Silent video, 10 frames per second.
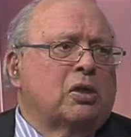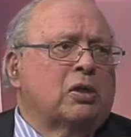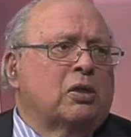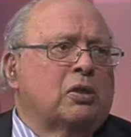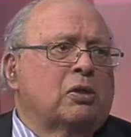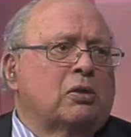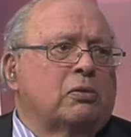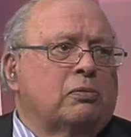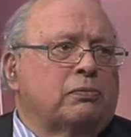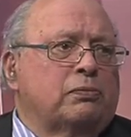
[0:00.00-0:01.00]
Far
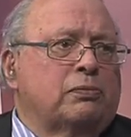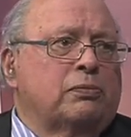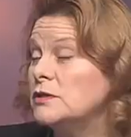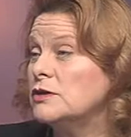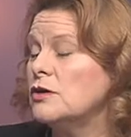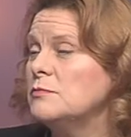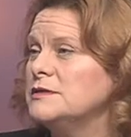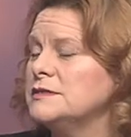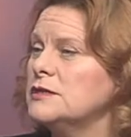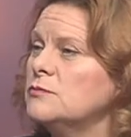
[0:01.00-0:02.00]
enough out that they can't be
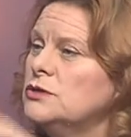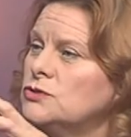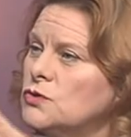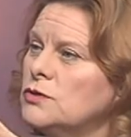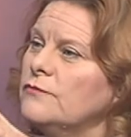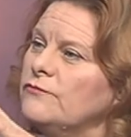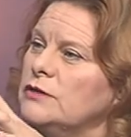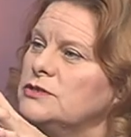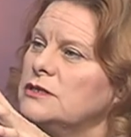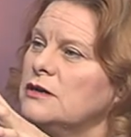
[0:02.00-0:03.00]
seen. And when you're talking of
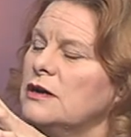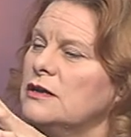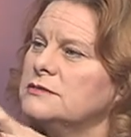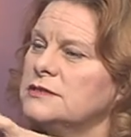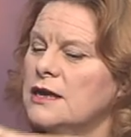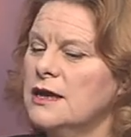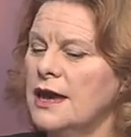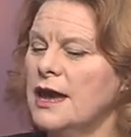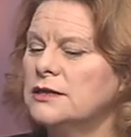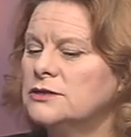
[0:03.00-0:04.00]
floating islands
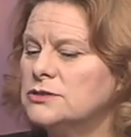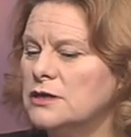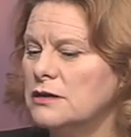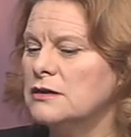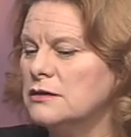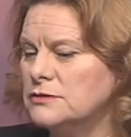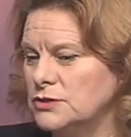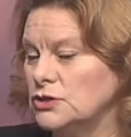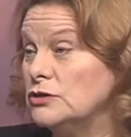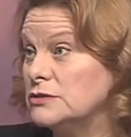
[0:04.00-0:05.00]
and
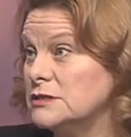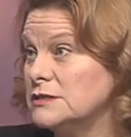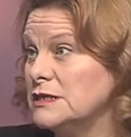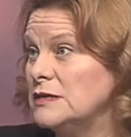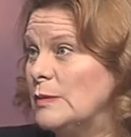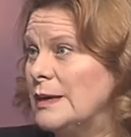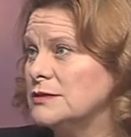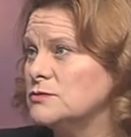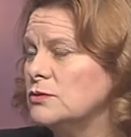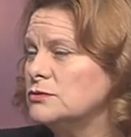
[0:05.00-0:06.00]
secure to the
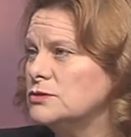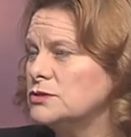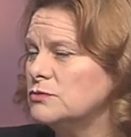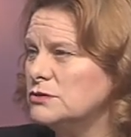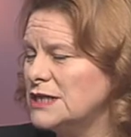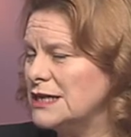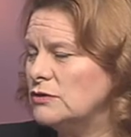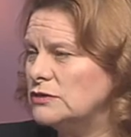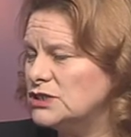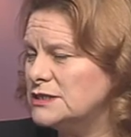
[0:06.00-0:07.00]
seabed, what
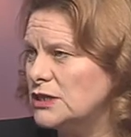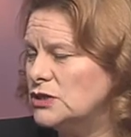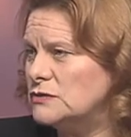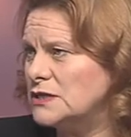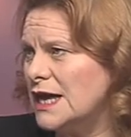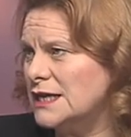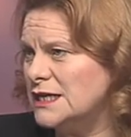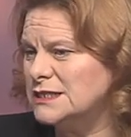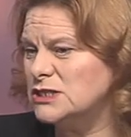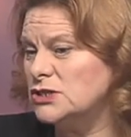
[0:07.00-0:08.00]
technology is that using? And
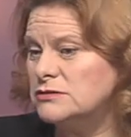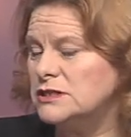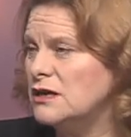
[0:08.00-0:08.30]
is it using